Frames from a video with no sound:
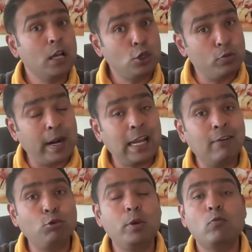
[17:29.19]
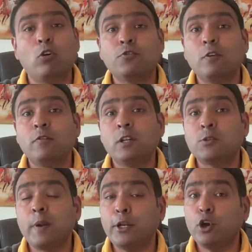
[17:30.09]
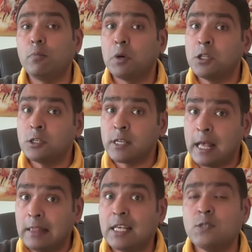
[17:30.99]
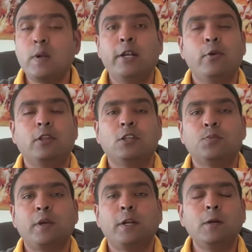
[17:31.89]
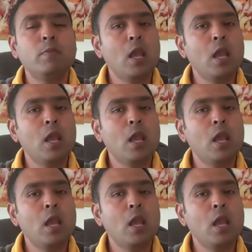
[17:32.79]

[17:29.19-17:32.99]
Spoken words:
You might have to be watchful with respect to your mother's health as well during this period.